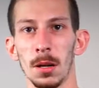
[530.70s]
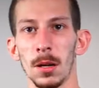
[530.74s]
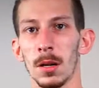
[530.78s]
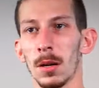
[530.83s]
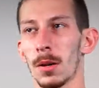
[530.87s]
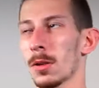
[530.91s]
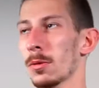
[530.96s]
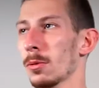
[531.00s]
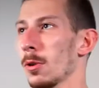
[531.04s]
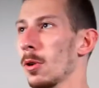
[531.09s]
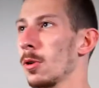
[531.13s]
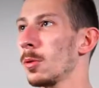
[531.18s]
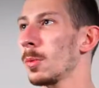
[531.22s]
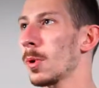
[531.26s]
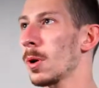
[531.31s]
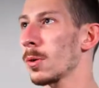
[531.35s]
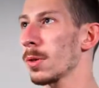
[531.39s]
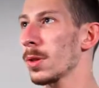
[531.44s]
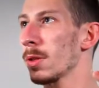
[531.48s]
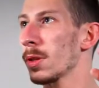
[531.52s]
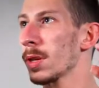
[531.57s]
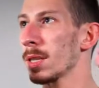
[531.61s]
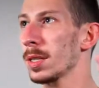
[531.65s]
throw
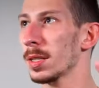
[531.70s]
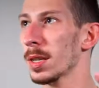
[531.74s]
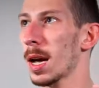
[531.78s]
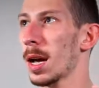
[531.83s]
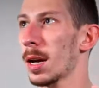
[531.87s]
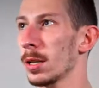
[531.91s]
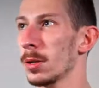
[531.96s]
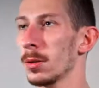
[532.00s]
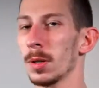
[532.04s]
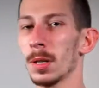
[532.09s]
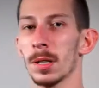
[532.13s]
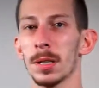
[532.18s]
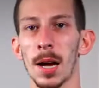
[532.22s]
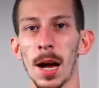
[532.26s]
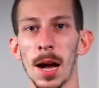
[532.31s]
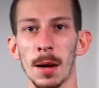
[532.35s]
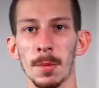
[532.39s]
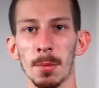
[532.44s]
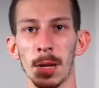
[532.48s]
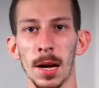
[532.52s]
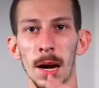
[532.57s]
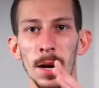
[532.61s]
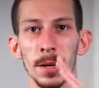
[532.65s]
both of these onto a
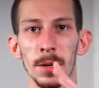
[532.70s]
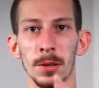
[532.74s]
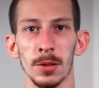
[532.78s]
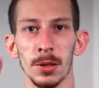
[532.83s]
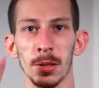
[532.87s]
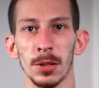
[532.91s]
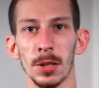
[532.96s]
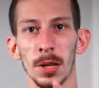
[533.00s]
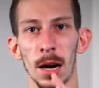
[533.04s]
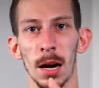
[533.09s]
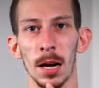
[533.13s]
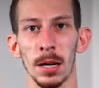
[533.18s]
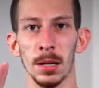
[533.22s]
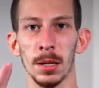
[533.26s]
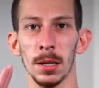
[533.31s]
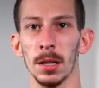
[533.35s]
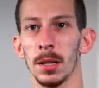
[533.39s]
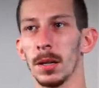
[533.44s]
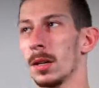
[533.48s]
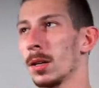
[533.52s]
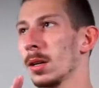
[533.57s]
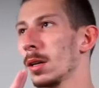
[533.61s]
timeline and just kind of